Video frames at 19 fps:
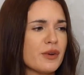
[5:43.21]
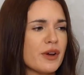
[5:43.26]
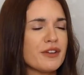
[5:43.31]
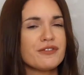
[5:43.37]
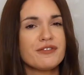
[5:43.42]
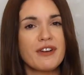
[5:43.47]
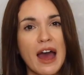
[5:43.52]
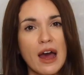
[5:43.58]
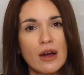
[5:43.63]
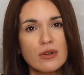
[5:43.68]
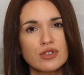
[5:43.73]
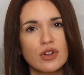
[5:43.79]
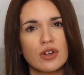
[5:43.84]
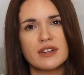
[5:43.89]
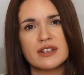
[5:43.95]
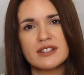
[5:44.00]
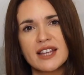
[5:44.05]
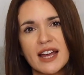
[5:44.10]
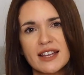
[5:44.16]
I found
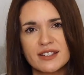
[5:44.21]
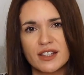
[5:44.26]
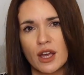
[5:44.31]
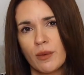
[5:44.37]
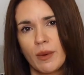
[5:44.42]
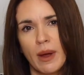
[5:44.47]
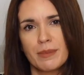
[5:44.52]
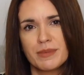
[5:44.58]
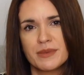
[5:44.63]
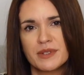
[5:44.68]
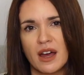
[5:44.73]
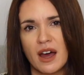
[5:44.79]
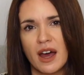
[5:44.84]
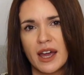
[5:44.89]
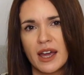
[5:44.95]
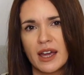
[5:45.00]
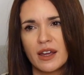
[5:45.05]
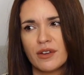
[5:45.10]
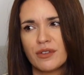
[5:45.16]
on the Tesco
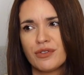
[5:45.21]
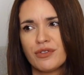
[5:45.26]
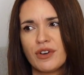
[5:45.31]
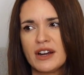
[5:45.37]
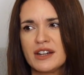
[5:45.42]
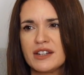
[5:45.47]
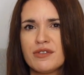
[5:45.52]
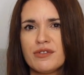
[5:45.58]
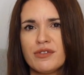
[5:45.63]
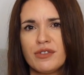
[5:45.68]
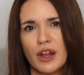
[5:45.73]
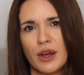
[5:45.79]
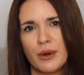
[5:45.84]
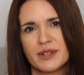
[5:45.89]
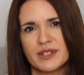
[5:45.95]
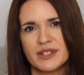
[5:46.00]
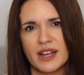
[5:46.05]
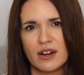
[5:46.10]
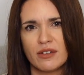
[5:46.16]
website, Fred and Flo
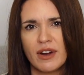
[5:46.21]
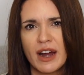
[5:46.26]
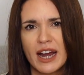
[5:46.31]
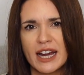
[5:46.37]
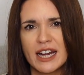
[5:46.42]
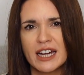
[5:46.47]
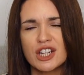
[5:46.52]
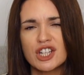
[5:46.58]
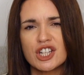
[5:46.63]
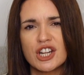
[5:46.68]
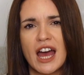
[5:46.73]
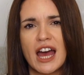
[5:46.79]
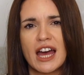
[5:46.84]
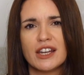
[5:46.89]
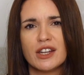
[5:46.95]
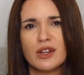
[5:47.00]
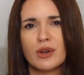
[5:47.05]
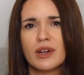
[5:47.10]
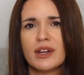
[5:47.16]
is their range,
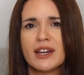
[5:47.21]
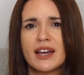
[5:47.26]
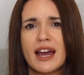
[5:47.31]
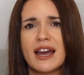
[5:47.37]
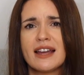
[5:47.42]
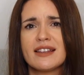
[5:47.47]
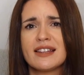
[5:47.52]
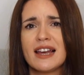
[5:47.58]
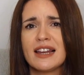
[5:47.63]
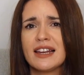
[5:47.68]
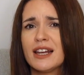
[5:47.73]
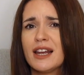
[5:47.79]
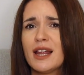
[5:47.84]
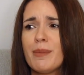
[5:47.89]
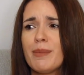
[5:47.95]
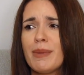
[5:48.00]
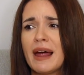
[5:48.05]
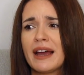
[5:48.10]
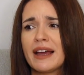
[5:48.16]
and you can get a
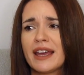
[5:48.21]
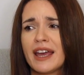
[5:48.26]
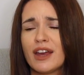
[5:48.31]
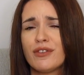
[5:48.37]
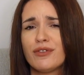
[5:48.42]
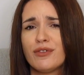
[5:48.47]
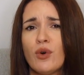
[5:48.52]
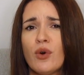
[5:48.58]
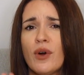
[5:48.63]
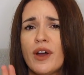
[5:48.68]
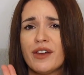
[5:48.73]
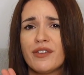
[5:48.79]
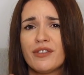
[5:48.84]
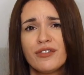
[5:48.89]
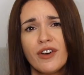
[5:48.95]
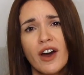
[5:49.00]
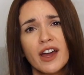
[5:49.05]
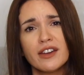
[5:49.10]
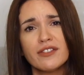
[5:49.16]
cellular blanket for a
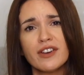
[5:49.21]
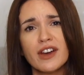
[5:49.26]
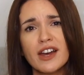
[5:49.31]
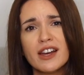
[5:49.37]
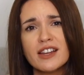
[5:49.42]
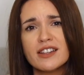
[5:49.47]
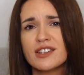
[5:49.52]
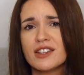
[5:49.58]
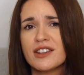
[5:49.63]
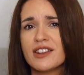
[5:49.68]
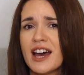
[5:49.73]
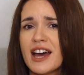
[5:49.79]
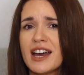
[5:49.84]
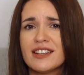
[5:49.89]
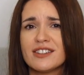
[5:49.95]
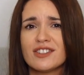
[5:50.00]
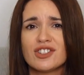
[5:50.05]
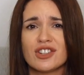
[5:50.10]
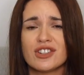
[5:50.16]
£5, so
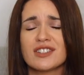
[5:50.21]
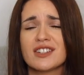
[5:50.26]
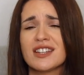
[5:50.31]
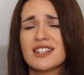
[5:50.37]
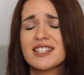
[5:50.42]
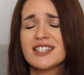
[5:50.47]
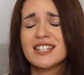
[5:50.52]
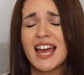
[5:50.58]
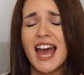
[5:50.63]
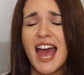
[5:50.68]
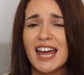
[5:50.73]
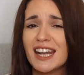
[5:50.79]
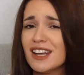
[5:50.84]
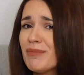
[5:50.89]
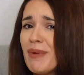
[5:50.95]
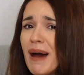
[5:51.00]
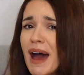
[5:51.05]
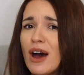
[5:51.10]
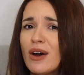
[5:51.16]
that is just
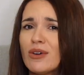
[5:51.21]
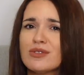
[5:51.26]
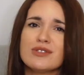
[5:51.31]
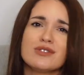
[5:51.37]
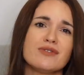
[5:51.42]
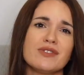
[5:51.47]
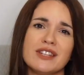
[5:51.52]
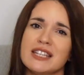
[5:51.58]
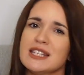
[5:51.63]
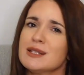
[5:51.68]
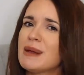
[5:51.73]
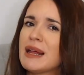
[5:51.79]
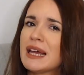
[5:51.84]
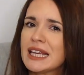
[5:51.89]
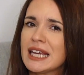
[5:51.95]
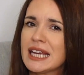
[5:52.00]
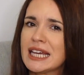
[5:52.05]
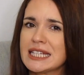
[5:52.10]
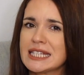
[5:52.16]
£10 for these
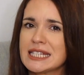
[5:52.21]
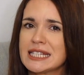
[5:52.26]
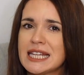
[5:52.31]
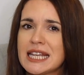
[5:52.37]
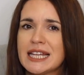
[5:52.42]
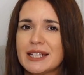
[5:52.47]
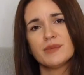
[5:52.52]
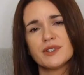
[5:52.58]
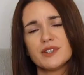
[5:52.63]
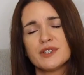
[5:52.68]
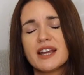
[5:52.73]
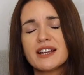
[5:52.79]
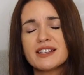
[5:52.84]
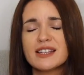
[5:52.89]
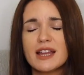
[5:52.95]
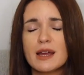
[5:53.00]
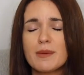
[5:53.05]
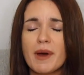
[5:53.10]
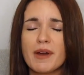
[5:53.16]
blankets. So
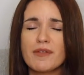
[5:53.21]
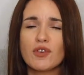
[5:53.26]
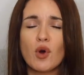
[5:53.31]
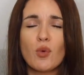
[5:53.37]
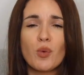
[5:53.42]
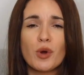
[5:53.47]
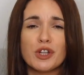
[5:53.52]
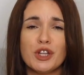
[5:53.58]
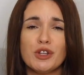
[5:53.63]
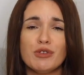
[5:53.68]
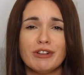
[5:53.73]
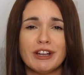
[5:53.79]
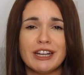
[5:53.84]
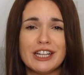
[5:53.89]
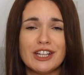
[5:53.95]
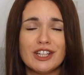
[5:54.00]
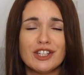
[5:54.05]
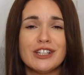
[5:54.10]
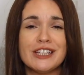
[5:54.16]
next up, I've got one you
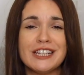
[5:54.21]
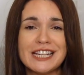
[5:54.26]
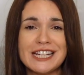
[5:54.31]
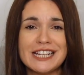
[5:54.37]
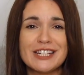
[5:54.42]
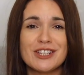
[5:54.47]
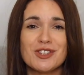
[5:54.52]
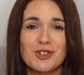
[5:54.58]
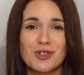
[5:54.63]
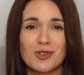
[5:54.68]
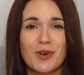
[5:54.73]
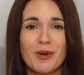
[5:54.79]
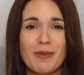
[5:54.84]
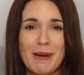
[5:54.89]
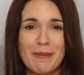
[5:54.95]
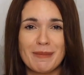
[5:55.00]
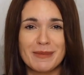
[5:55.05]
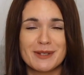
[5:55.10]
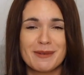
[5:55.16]
really need to
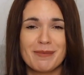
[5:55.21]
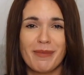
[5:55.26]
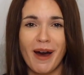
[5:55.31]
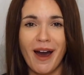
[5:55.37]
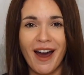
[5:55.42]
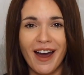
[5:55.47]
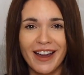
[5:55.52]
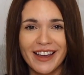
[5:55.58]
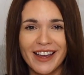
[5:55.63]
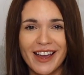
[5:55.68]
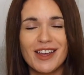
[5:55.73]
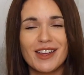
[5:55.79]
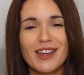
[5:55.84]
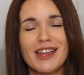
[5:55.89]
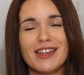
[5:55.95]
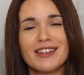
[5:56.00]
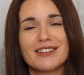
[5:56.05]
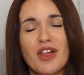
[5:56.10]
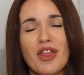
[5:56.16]
remember to buy,
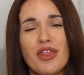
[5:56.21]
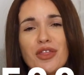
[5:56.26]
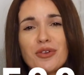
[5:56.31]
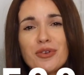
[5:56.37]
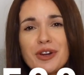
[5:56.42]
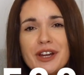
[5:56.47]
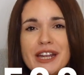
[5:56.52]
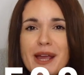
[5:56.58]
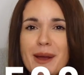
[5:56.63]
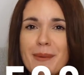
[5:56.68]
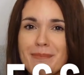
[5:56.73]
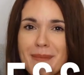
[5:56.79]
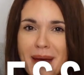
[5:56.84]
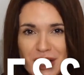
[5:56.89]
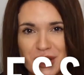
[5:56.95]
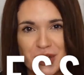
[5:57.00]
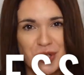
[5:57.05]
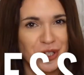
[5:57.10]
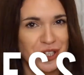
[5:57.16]
is 3
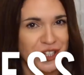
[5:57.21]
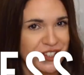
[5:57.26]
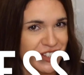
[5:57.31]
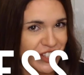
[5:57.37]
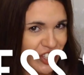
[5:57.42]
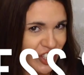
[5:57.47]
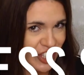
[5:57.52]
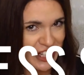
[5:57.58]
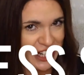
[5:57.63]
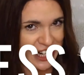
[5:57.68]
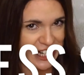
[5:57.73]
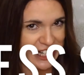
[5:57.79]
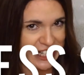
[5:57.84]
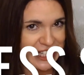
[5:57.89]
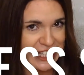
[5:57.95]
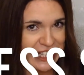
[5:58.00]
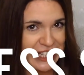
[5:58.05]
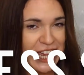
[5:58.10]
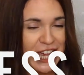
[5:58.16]
mattress
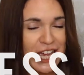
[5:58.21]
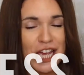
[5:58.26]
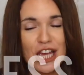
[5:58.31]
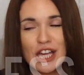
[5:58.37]
sheets.